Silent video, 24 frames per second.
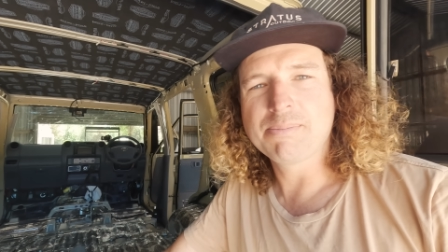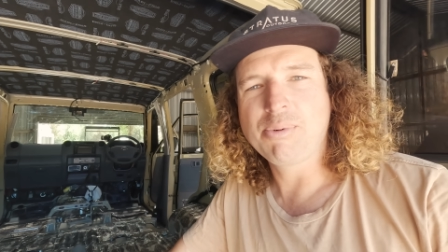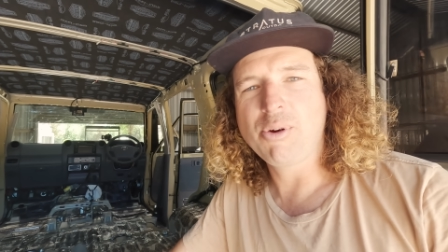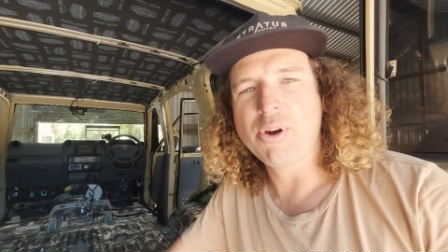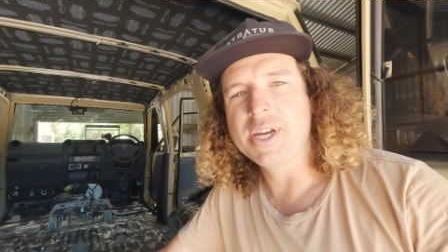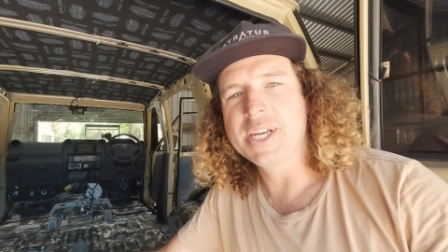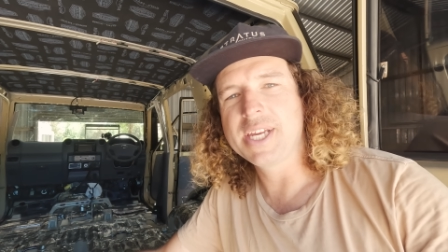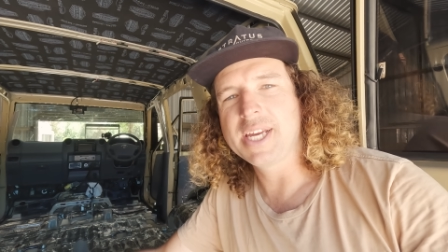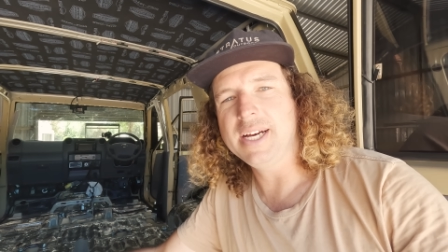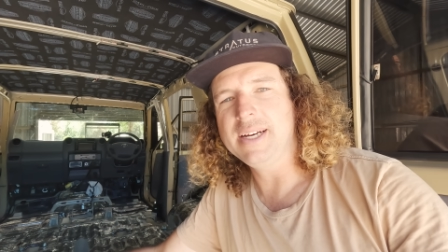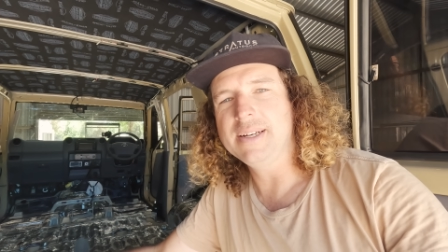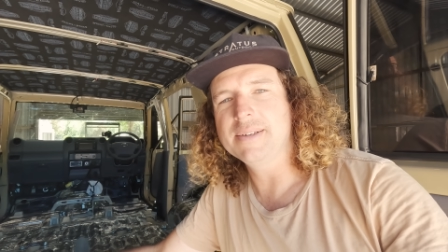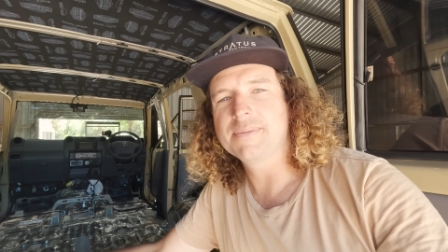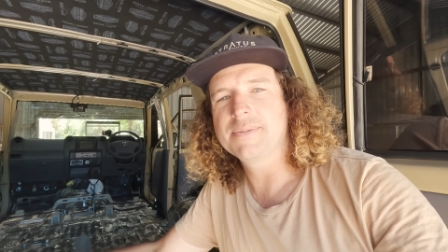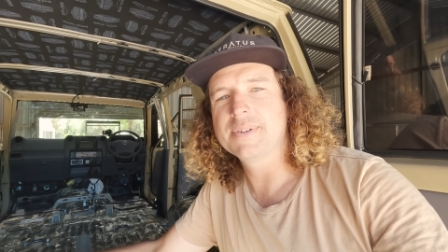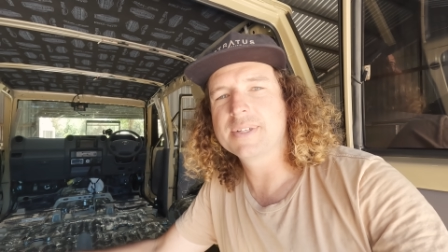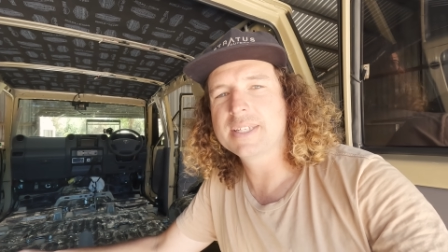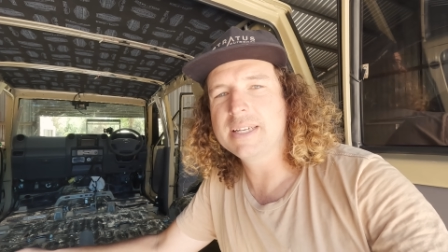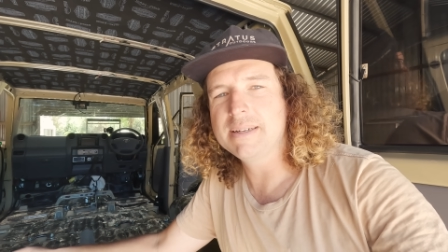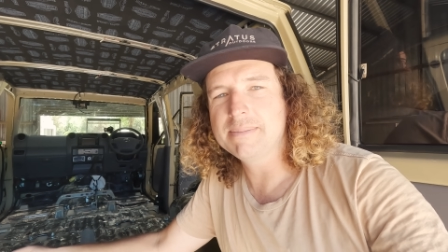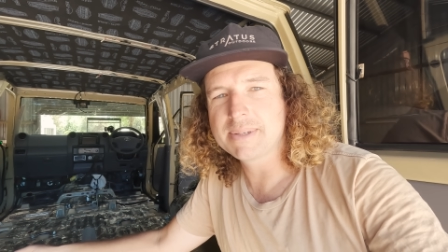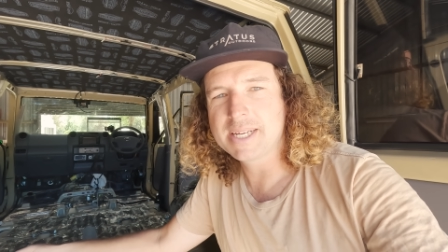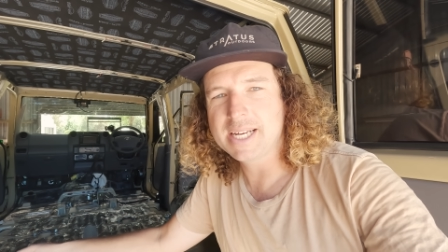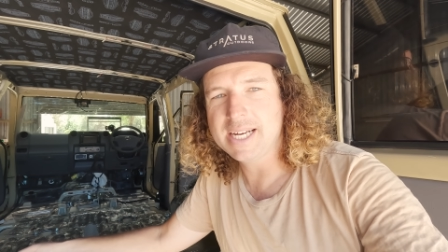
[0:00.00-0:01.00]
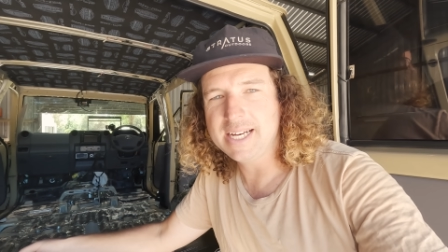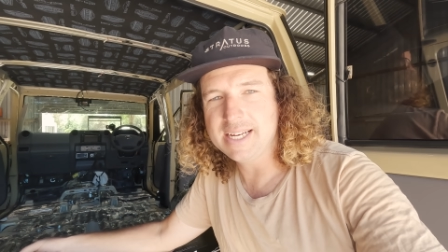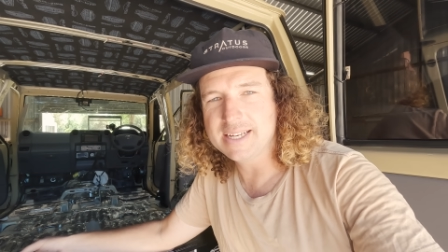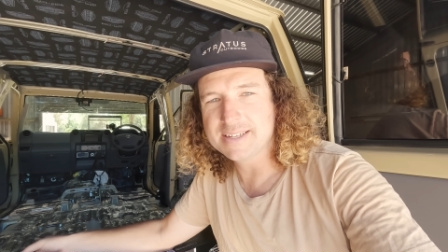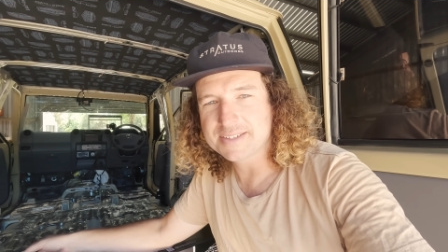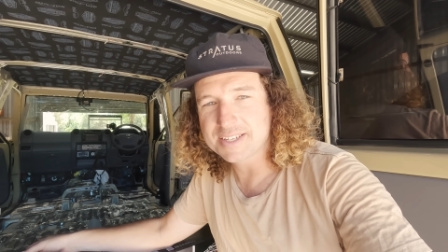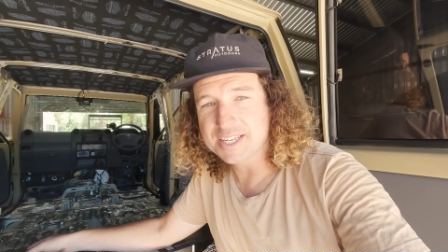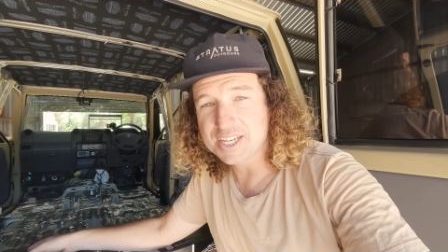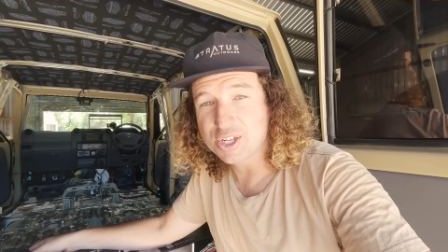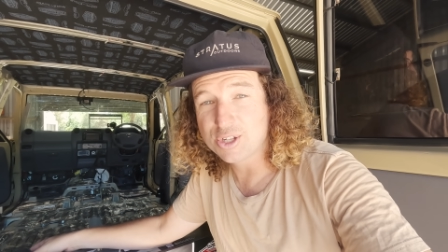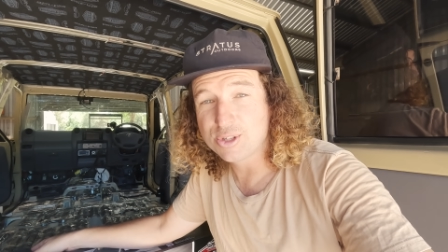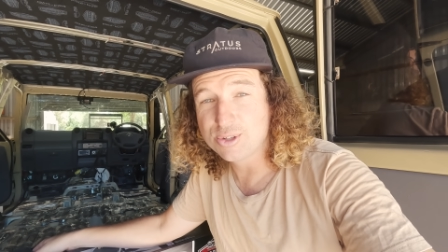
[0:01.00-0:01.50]
pre-cut for some
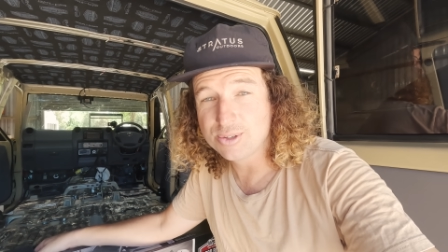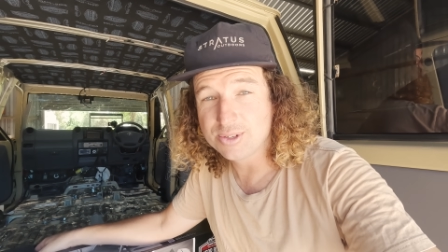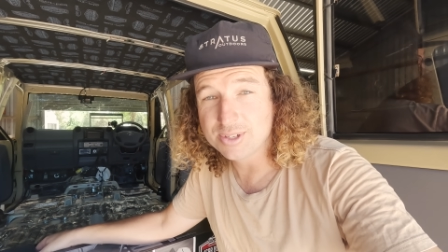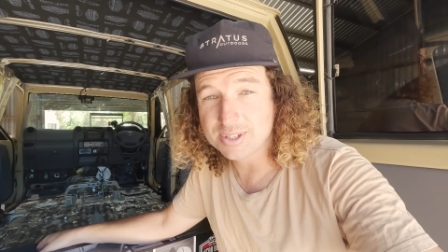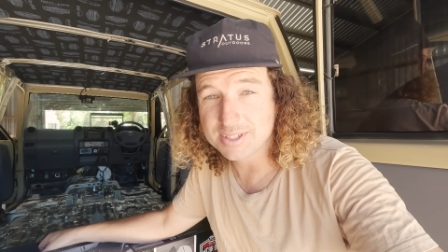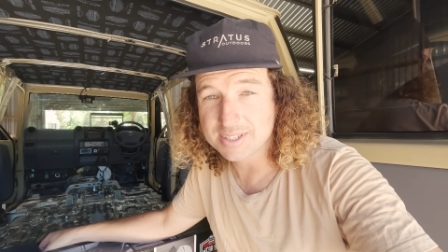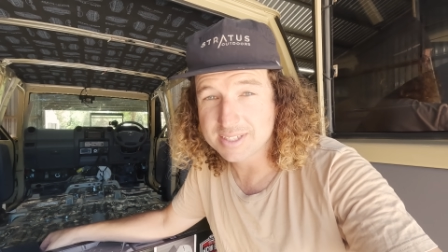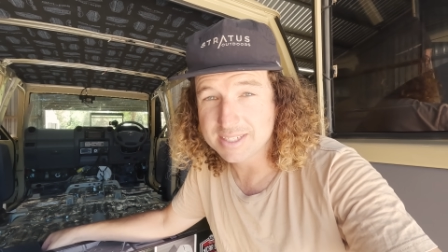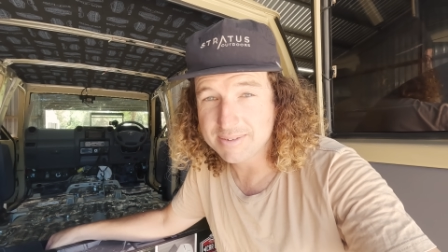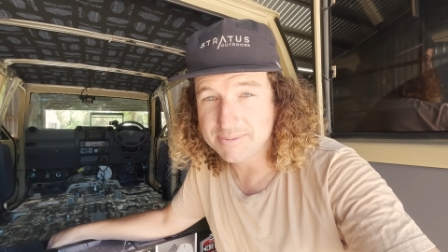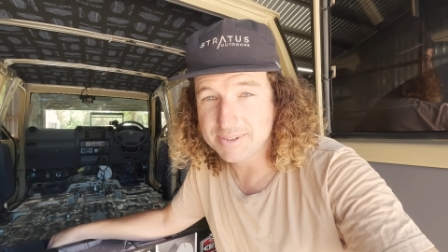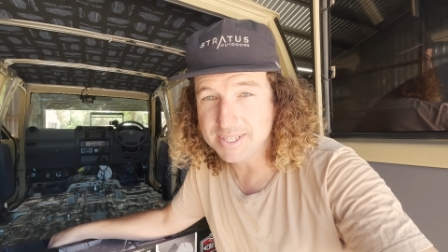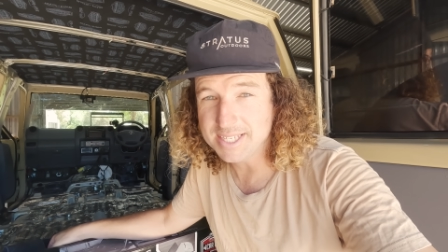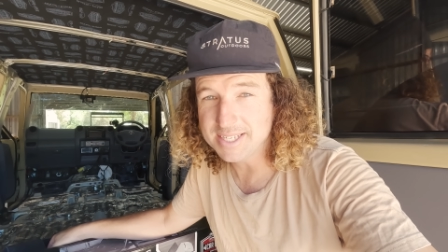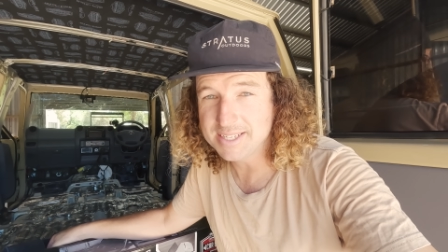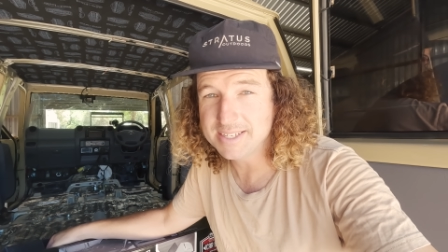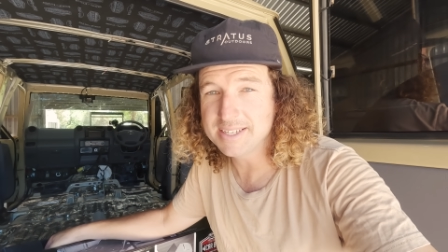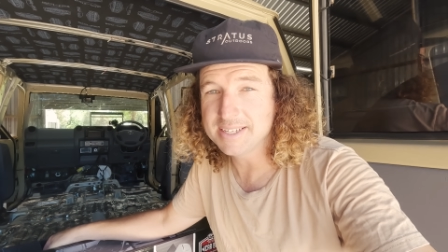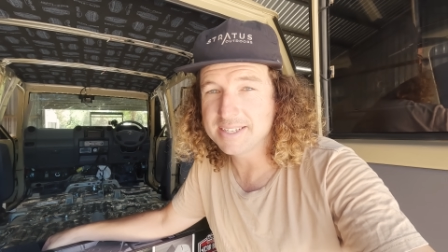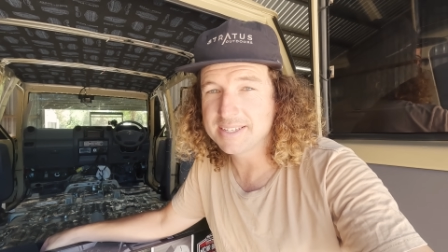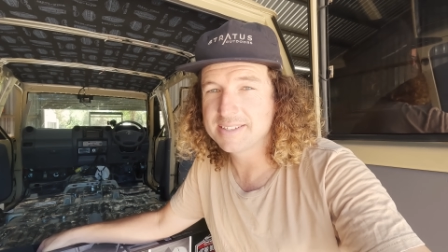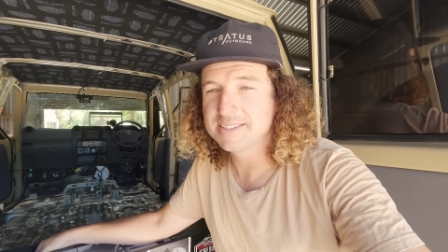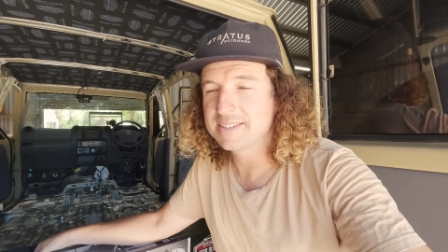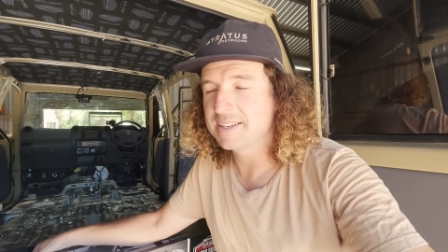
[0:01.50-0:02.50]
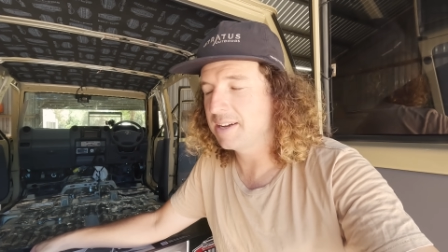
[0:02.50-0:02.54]
cars, including the 76.